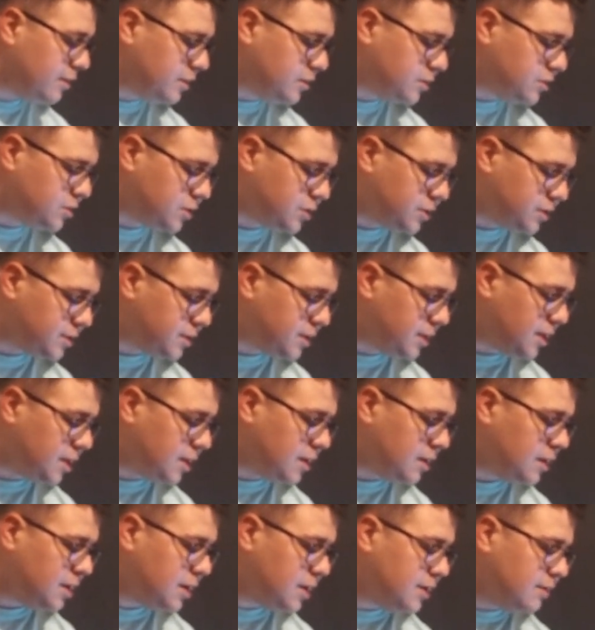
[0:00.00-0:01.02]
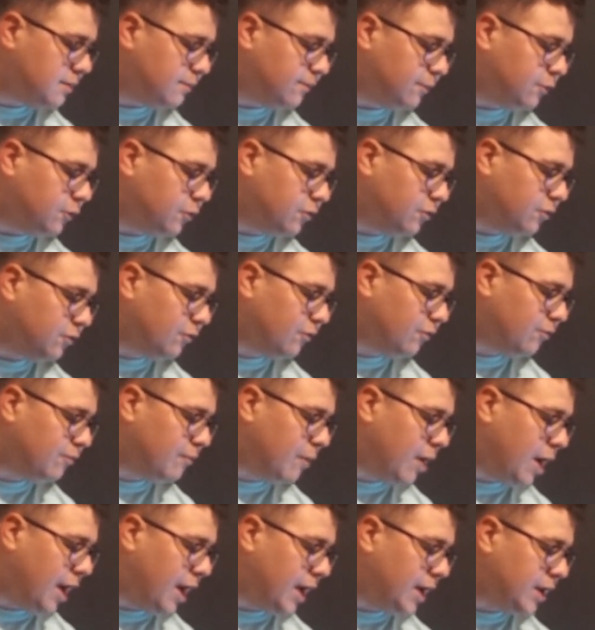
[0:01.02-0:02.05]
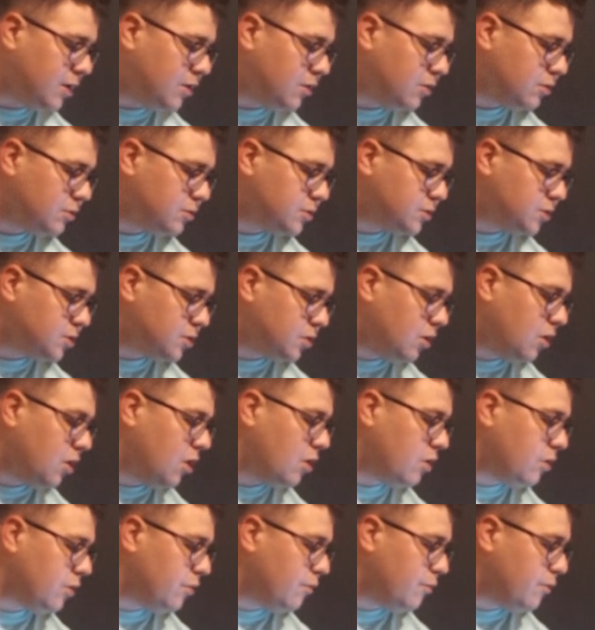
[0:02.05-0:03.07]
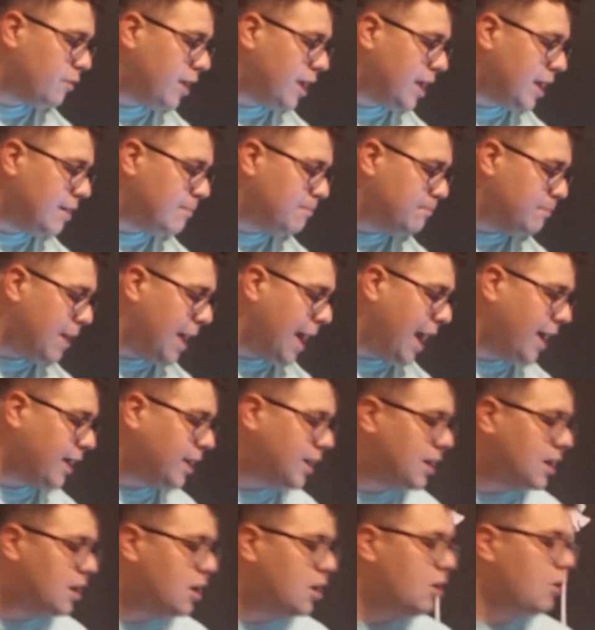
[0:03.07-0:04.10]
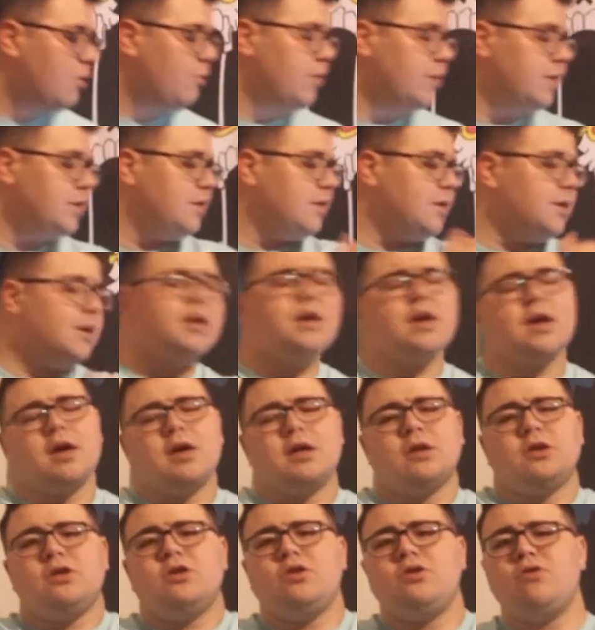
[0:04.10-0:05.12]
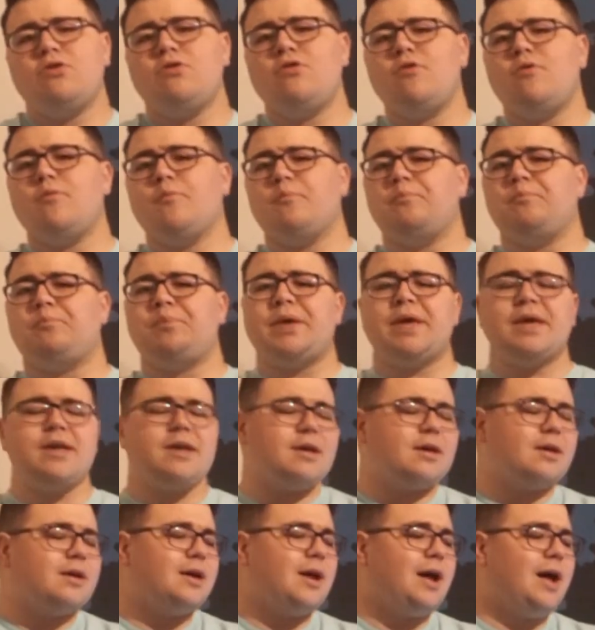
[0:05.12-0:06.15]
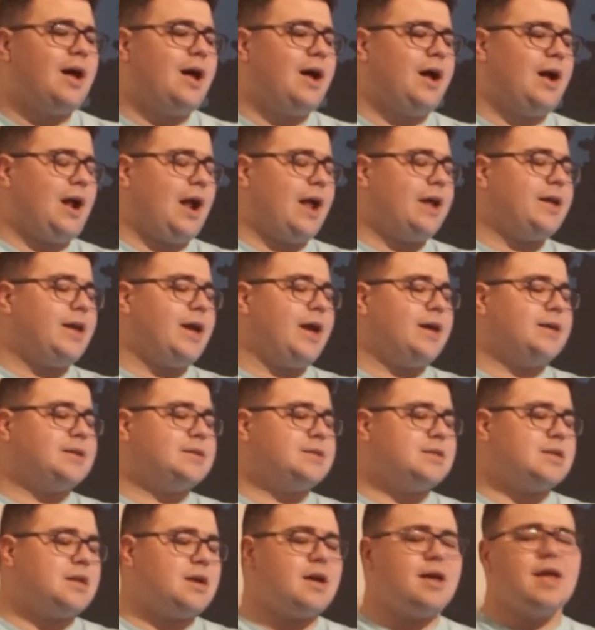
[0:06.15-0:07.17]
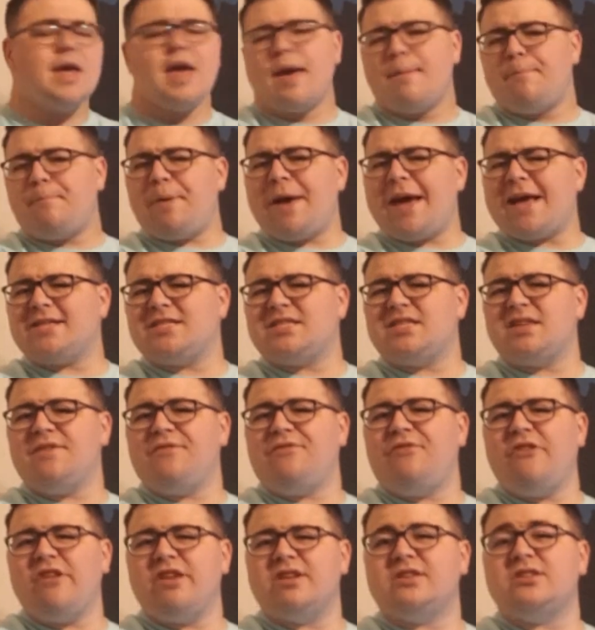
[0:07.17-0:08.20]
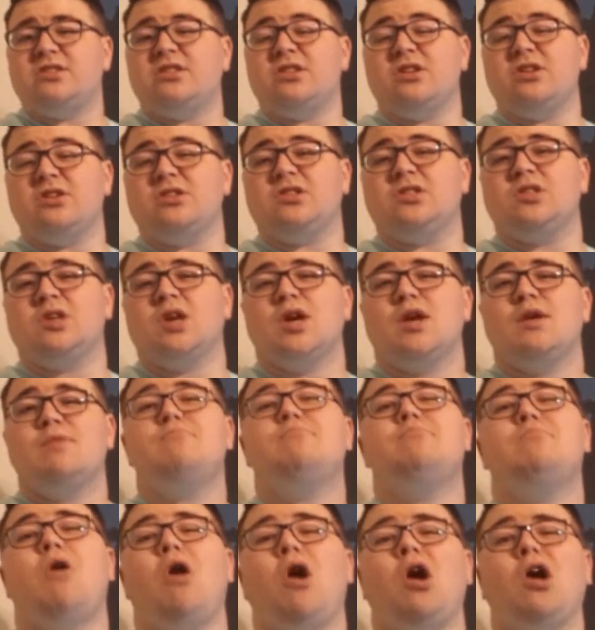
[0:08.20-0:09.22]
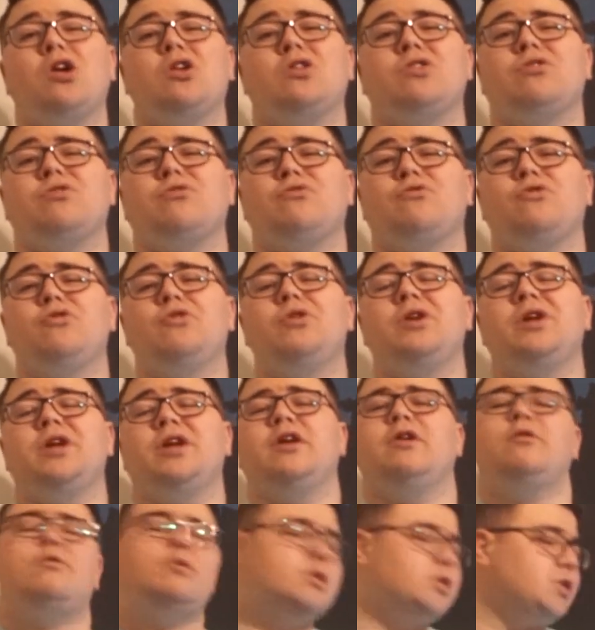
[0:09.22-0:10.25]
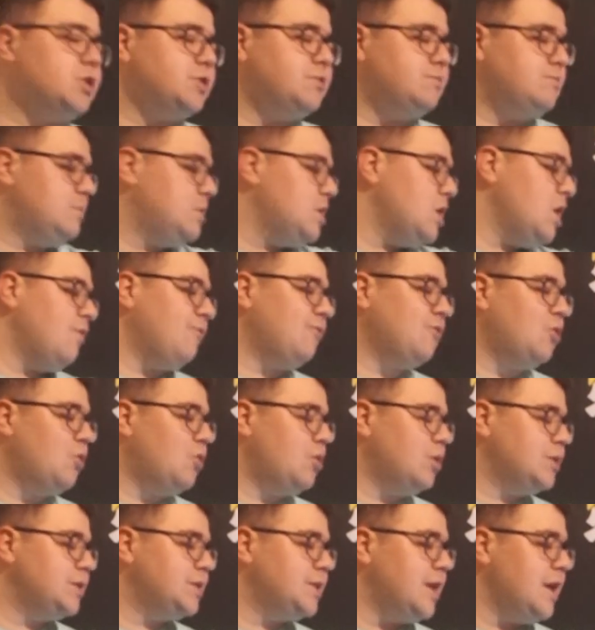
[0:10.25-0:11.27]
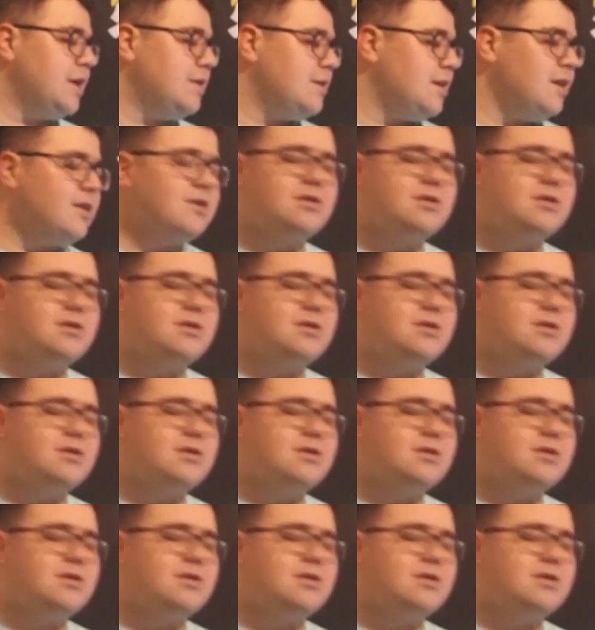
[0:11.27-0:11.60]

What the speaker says: Let's just move my cursor all the way back here with the new Pacifistas Mark III, which is, of course, the